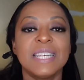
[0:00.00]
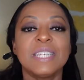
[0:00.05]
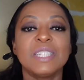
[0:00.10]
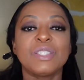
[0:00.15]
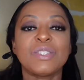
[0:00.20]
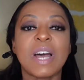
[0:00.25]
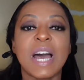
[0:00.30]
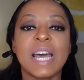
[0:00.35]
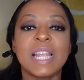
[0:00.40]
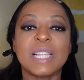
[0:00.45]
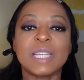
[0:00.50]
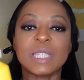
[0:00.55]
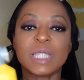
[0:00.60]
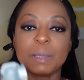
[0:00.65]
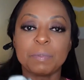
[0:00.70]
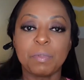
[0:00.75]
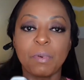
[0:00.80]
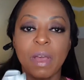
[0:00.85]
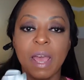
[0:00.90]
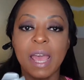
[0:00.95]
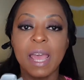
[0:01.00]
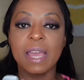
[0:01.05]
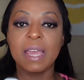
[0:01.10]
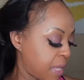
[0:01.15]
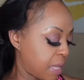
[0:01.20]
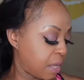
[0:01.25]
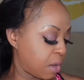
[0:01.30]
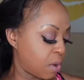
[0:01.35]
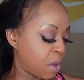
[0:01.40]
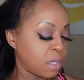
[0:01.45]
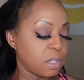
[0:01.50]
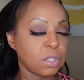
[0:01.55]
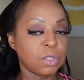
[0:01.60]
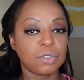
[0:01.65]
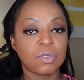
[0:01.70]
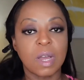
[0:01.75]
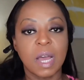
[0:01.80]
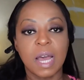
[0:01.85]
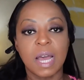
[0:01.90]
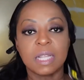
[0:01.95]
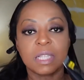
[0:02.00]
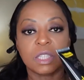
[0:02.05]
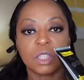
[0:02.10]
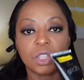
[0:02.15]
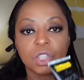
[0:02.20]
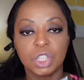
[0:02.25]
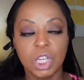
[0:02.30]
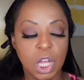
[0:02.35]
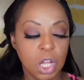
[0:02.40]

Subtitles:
try the spray, and they also tried the gel. I'm